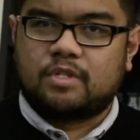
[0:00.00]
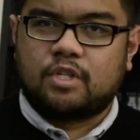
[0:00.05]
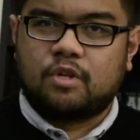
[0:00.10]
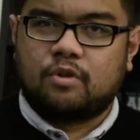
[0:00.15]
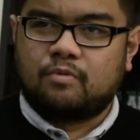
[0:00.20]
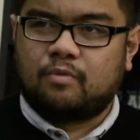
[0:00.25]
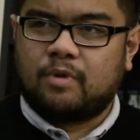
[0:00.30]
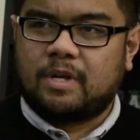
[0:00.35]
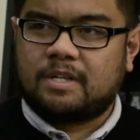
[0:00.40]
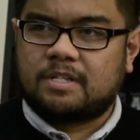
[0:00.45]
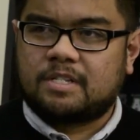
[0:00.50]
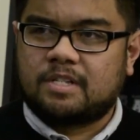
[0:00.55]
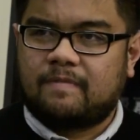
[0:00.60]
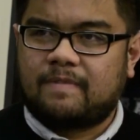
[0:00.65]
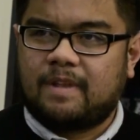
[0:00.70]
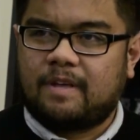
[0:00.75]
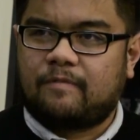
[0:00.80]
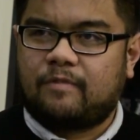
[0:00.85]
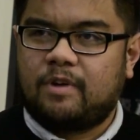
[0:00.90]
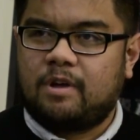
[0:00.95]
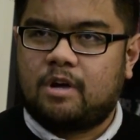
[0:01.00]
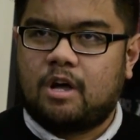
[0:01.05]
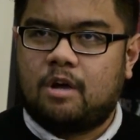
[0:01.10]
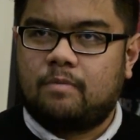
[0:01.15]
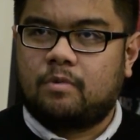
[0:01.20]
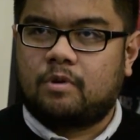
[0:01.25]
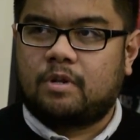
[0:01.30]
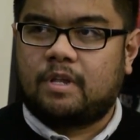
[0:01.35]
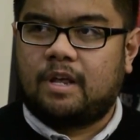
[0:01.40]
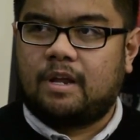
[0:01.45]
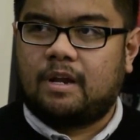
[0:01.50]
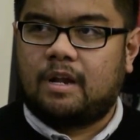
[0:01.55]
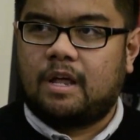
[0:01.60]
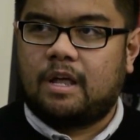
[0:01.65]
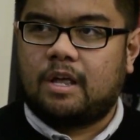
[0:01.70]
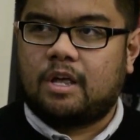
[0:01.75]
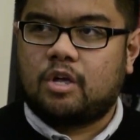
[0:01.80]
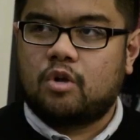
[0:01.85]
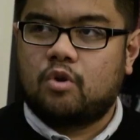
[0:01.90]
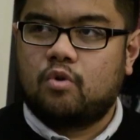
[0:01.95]
So like stuff like Free Comic Day,
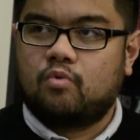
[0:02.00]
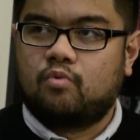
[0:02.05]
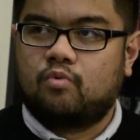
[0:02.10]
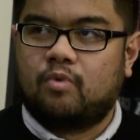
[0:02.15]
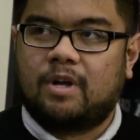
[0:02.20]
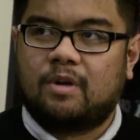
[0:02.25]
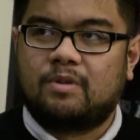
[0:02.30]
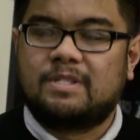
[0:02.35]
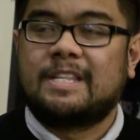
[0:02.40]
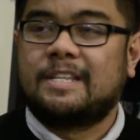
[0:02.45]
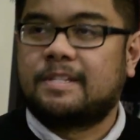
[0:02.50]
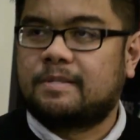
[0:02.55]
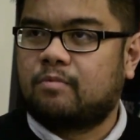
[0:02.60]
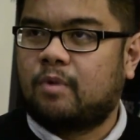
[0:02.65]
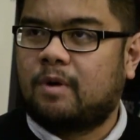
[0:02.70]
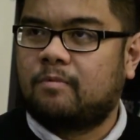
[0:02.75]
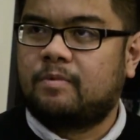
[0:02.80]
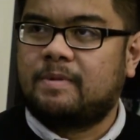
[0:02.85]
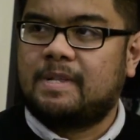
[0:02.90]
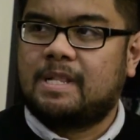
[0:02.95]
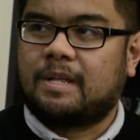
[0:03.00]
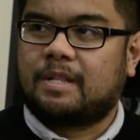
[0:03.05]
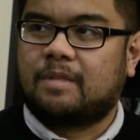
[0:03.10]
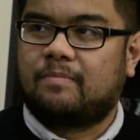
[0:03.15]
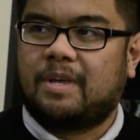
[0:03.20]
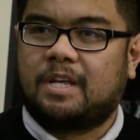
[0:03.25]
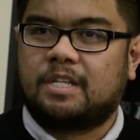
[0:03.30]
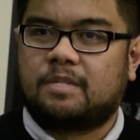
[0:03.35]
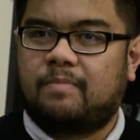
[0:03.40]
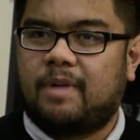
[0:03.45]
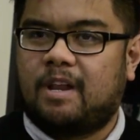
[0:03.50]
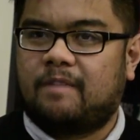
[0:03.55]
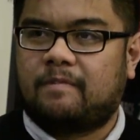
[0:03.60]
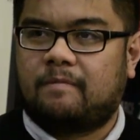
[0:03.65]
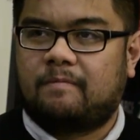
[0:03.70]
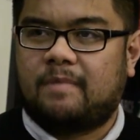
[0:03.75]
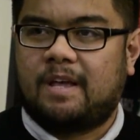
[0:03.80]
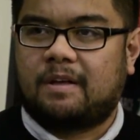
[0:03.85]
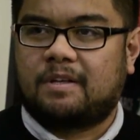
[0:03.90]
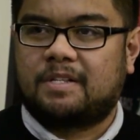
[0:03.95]
like what would be like the biggest benefit
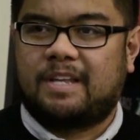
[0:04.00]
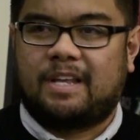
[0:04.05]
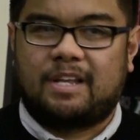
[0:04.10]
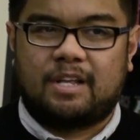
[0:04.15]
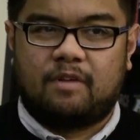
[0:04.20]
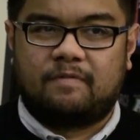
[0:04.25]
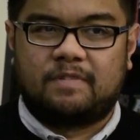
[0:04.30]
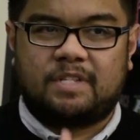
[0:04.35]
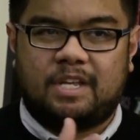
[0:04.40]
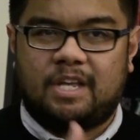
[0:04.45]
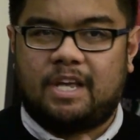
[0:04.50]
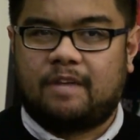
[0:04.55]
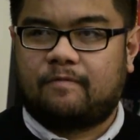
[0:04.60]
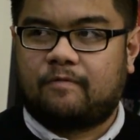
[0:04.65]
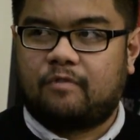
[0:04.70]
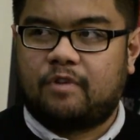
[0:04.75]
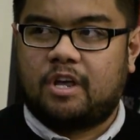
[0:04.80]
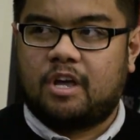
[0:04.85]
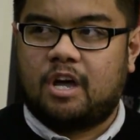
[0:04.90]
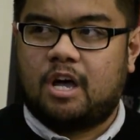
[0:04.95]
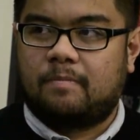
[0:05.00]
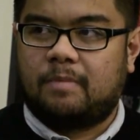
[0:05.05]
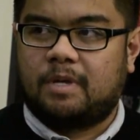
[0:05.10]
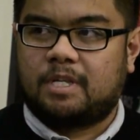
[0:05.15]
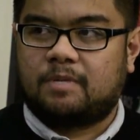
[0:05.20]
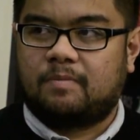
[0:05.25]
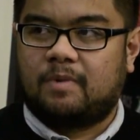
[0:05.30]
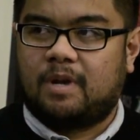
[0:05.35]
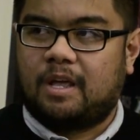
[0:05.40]
from that? Because like obviously you get free comics, but